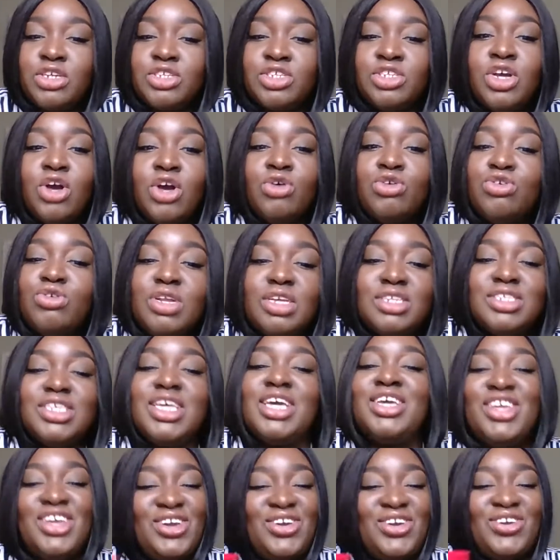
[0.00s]
So you need
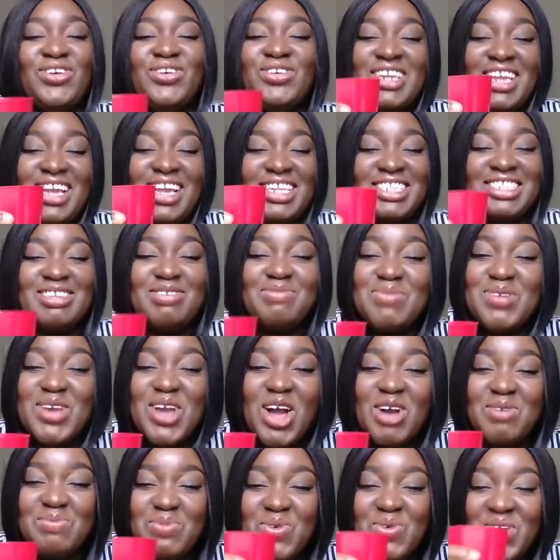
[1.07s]
to be
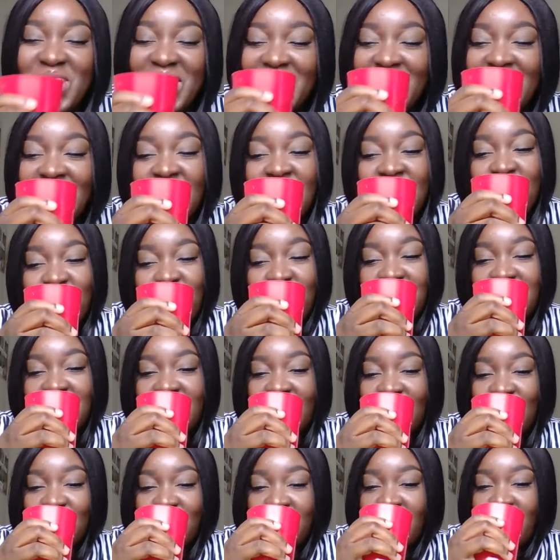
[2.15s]
on point with
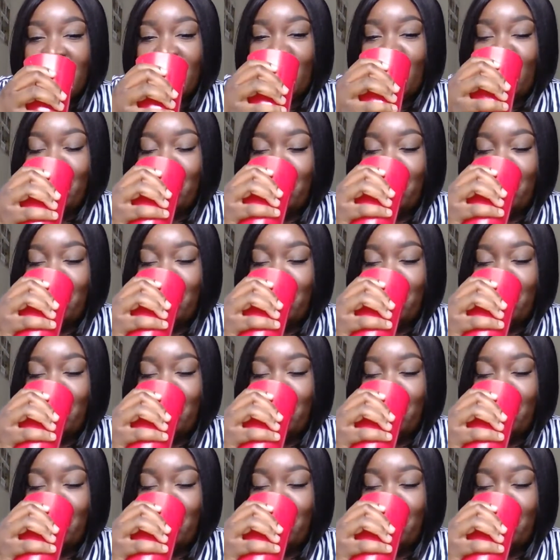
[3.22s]
it, okay?